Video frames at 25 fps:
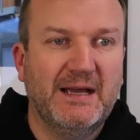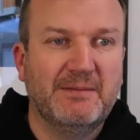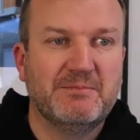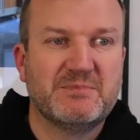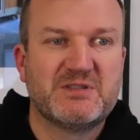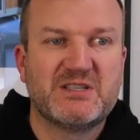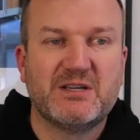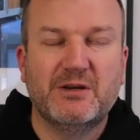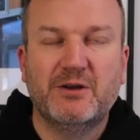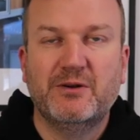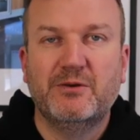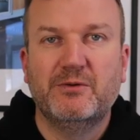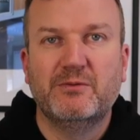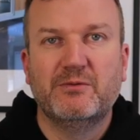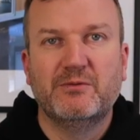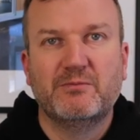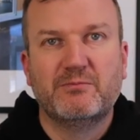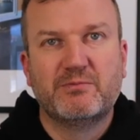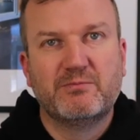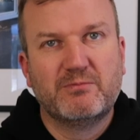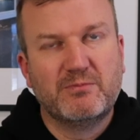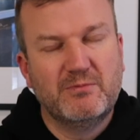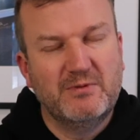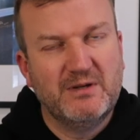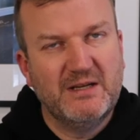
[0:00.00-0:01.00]
So
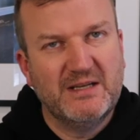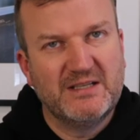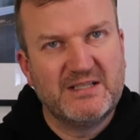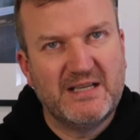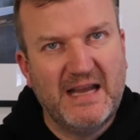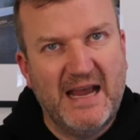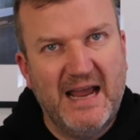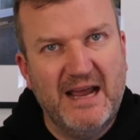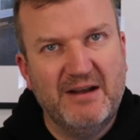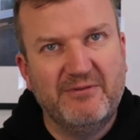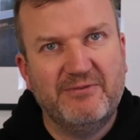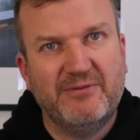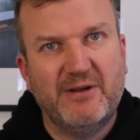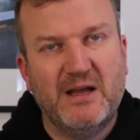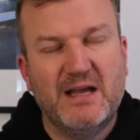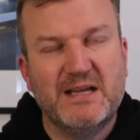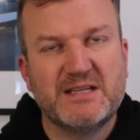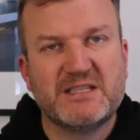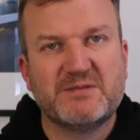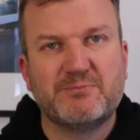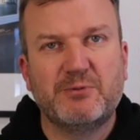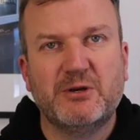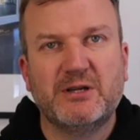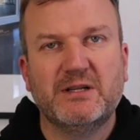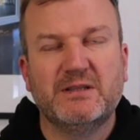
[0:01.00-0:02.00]
to add fire
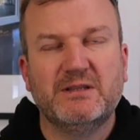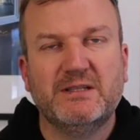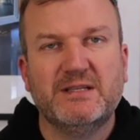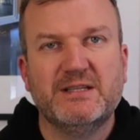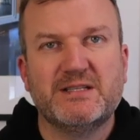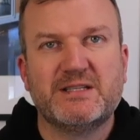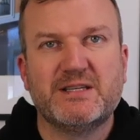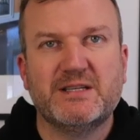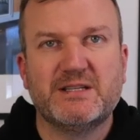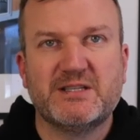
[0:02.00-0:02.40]
sprinklers,